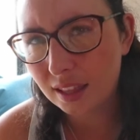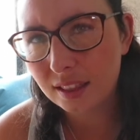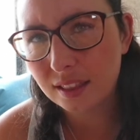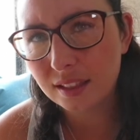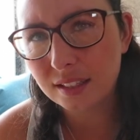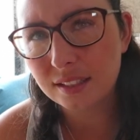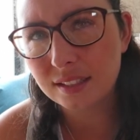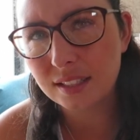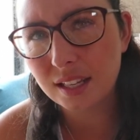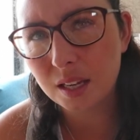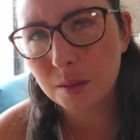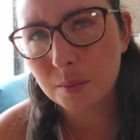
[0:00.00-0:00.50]
think,
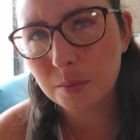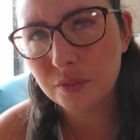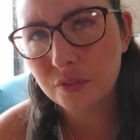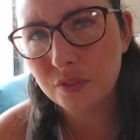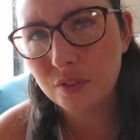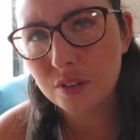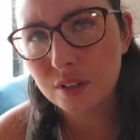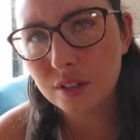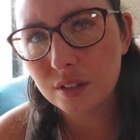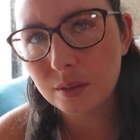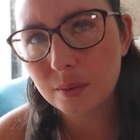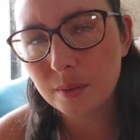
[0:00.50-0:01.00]
the day
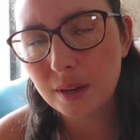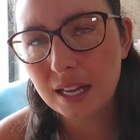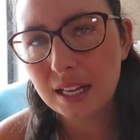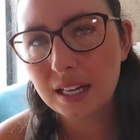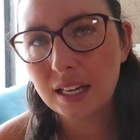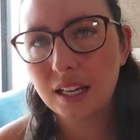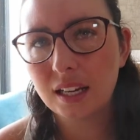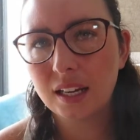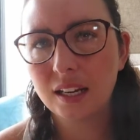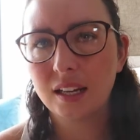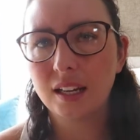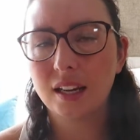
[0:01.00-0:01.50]
before the
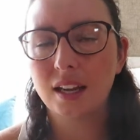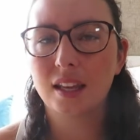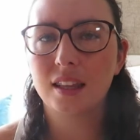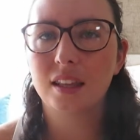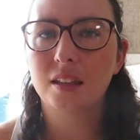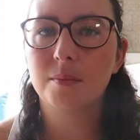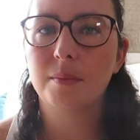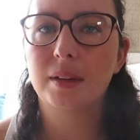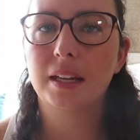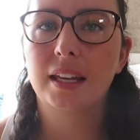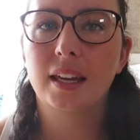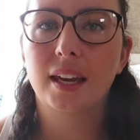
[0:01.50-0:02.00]
wedding, and
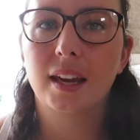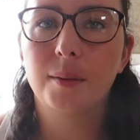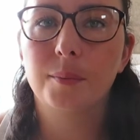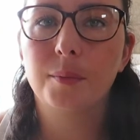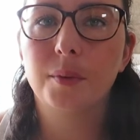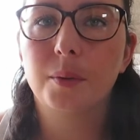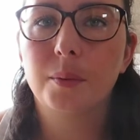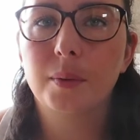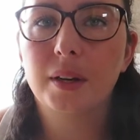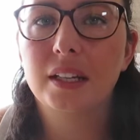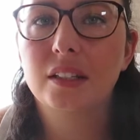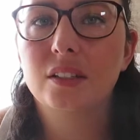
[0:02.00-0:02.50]
then my
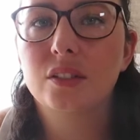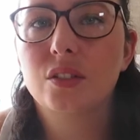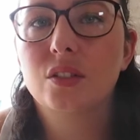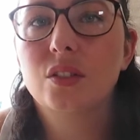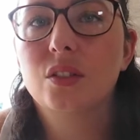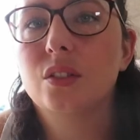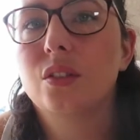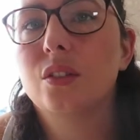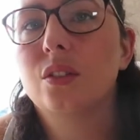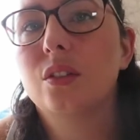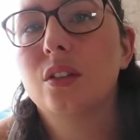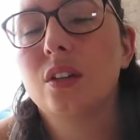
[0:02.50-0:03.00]
camera went
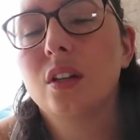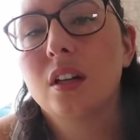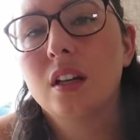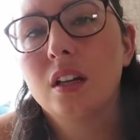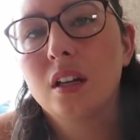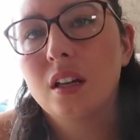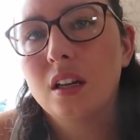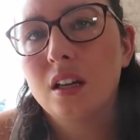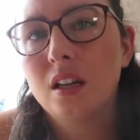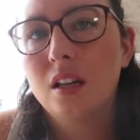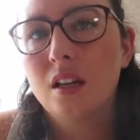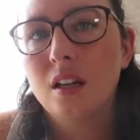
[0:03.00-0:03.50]
to
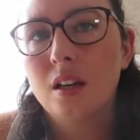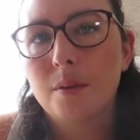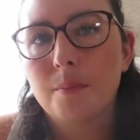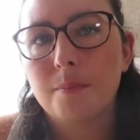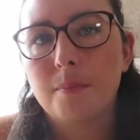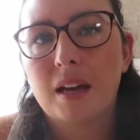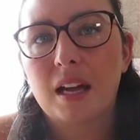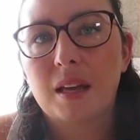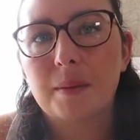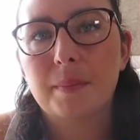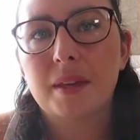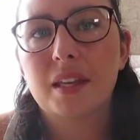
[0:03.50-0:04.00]

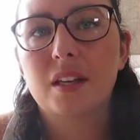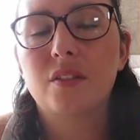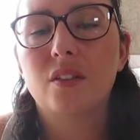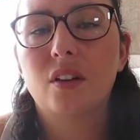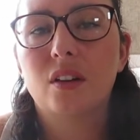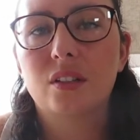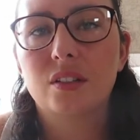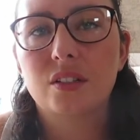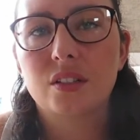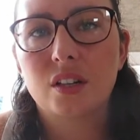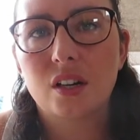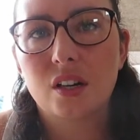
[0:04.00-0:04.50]
my maid of
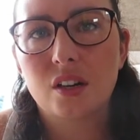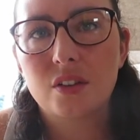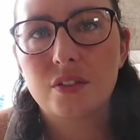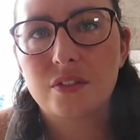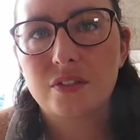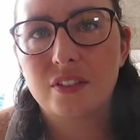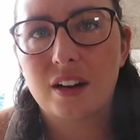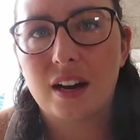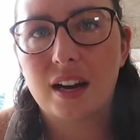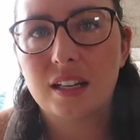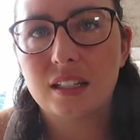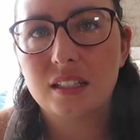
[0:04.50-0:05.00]
honor's
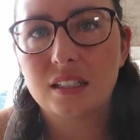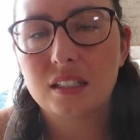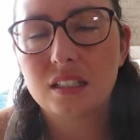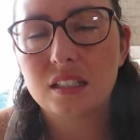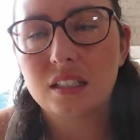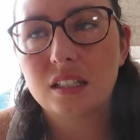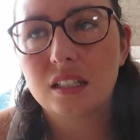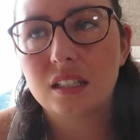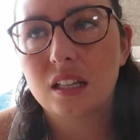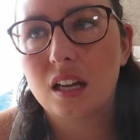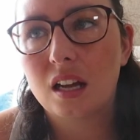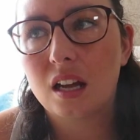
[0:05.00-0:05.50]

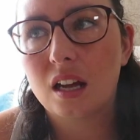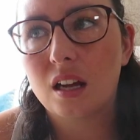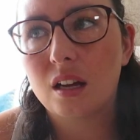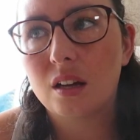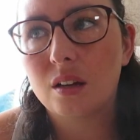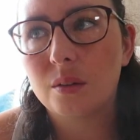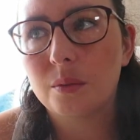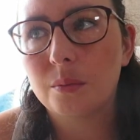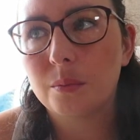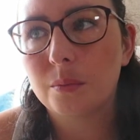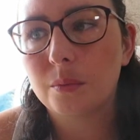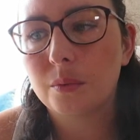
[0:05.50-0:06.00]
girlfriend,
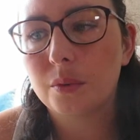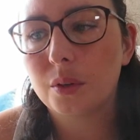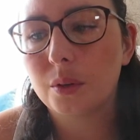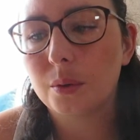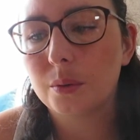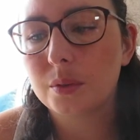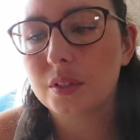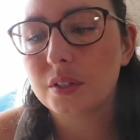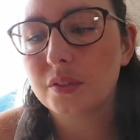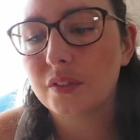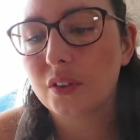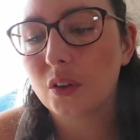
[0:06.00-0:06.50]

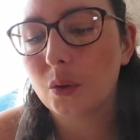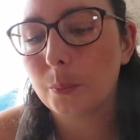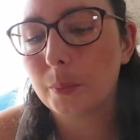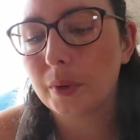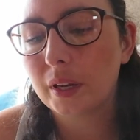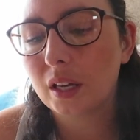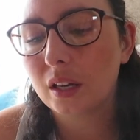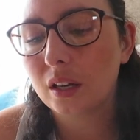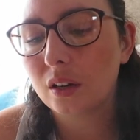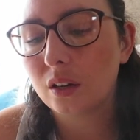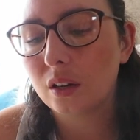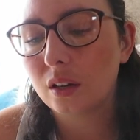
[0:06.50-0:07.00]
who was
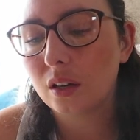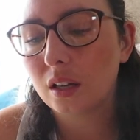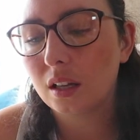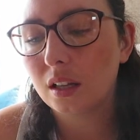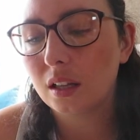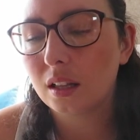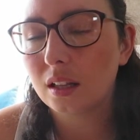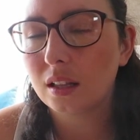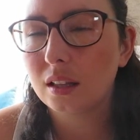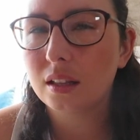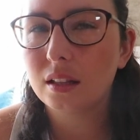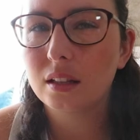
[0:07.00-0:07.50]
filming
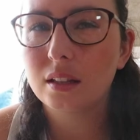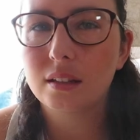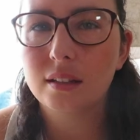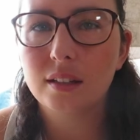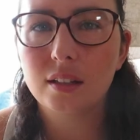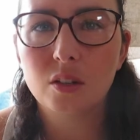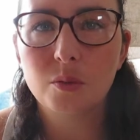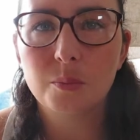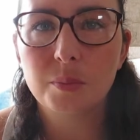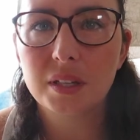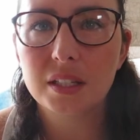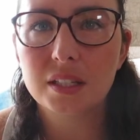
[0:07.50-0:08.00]

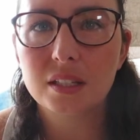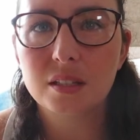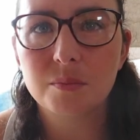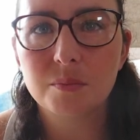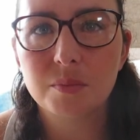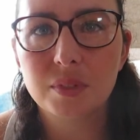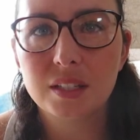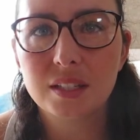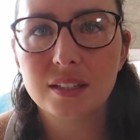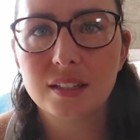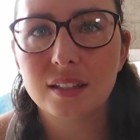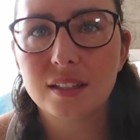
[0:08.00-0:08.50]
little bits
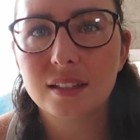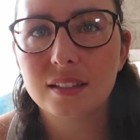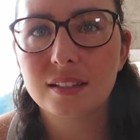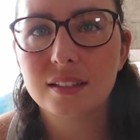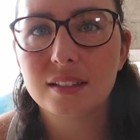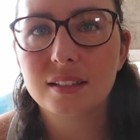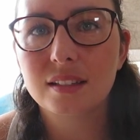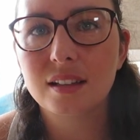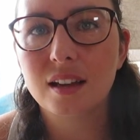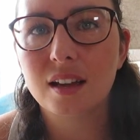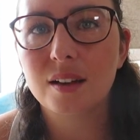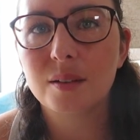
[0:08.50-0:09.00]
and
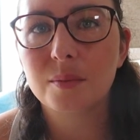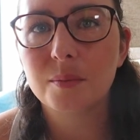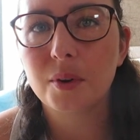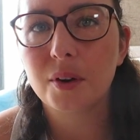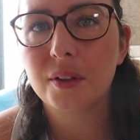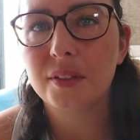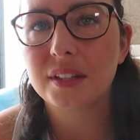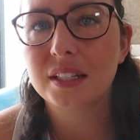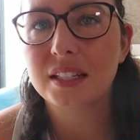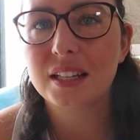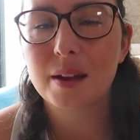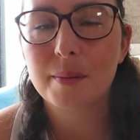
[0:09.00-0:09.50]
pieces
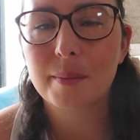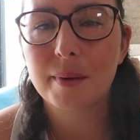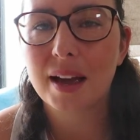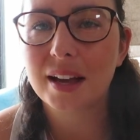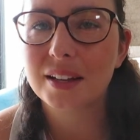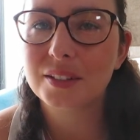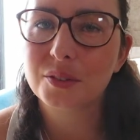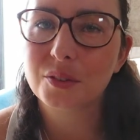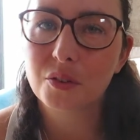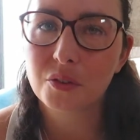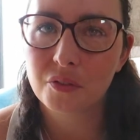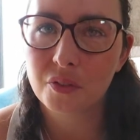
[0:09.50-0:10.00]
on the day, but
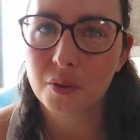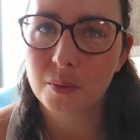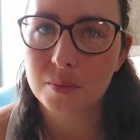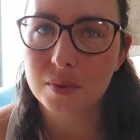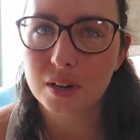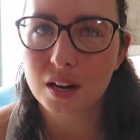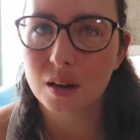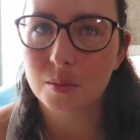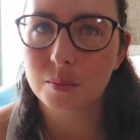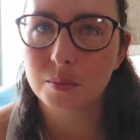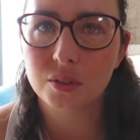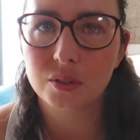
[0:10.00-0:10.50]
I don't know if I'm
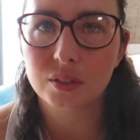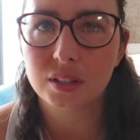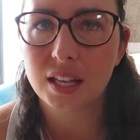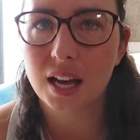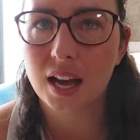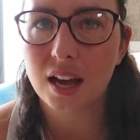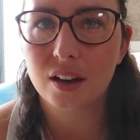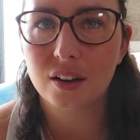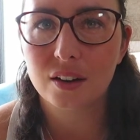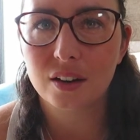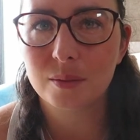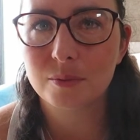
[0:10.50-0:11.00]
going to upload
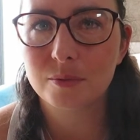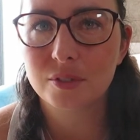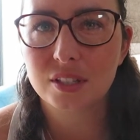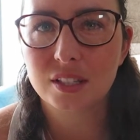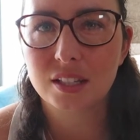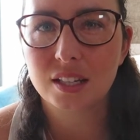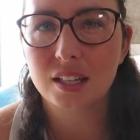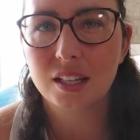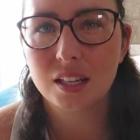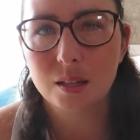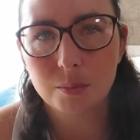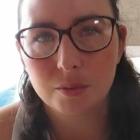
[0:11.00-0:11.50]
that or I'm just
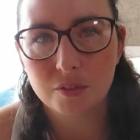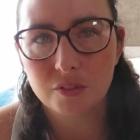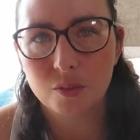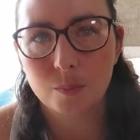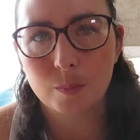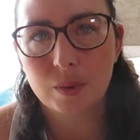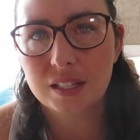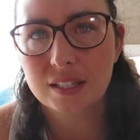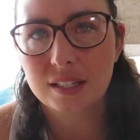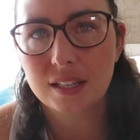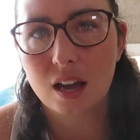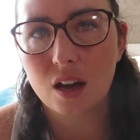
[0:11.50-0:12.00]
going to keep it for
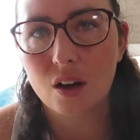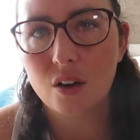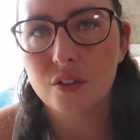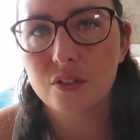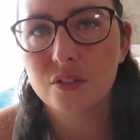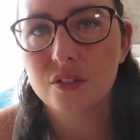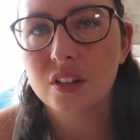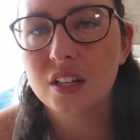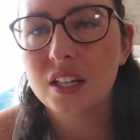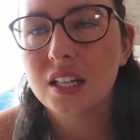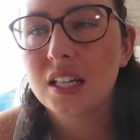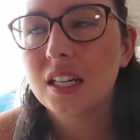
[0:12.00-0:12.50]

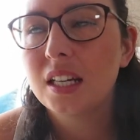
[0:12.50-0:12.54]
myself.